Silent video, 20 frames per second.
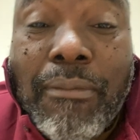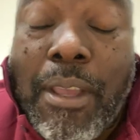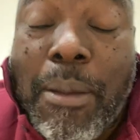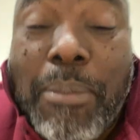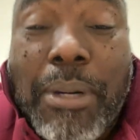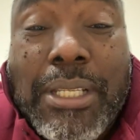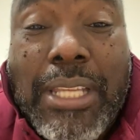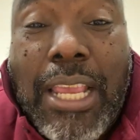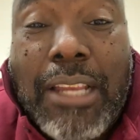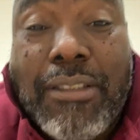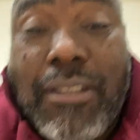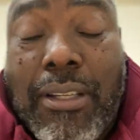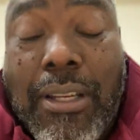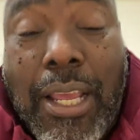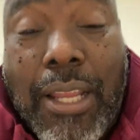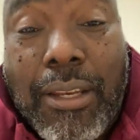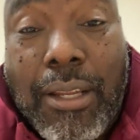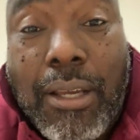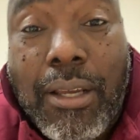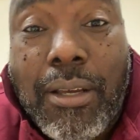But next thing
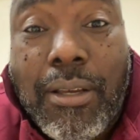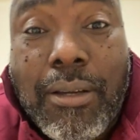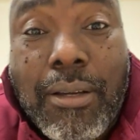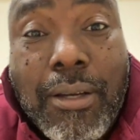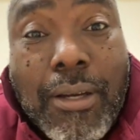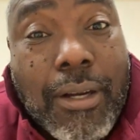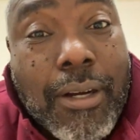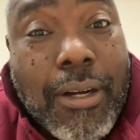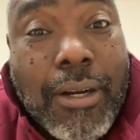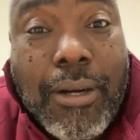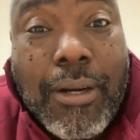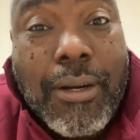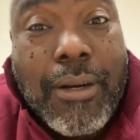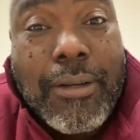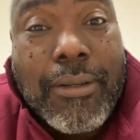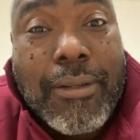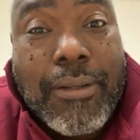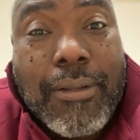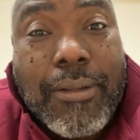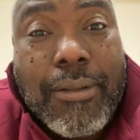I know,
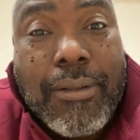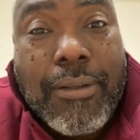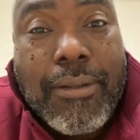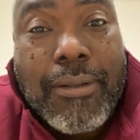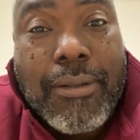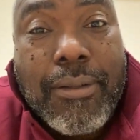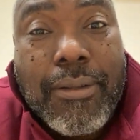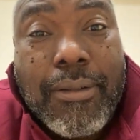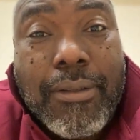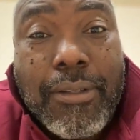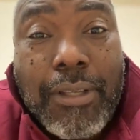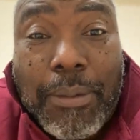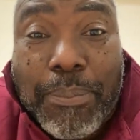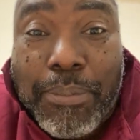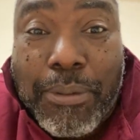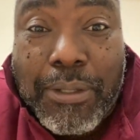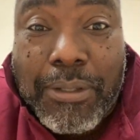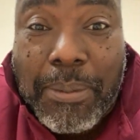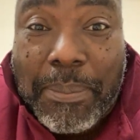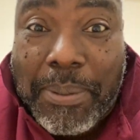she
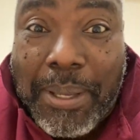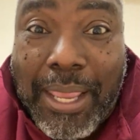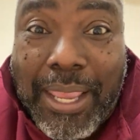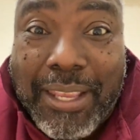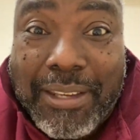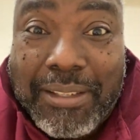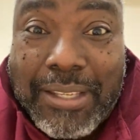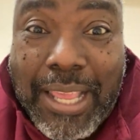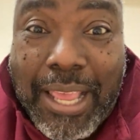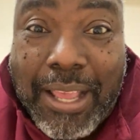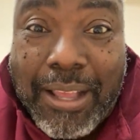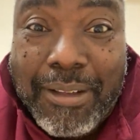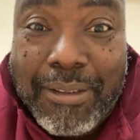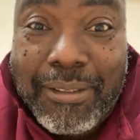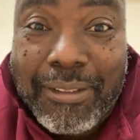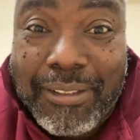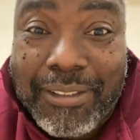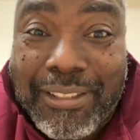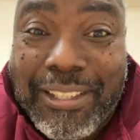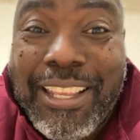puts her pants
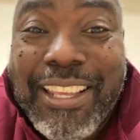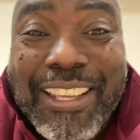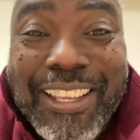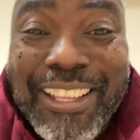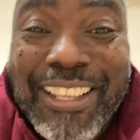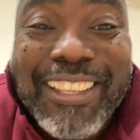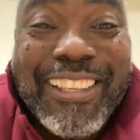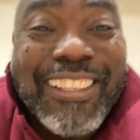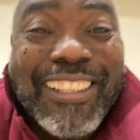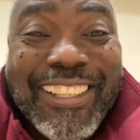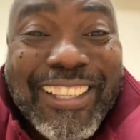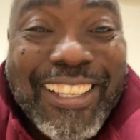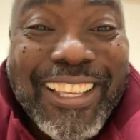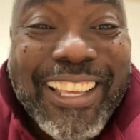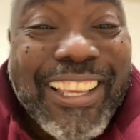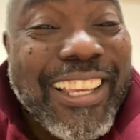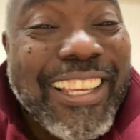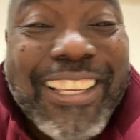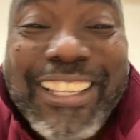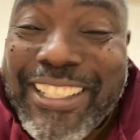down
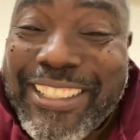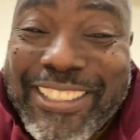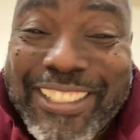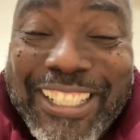and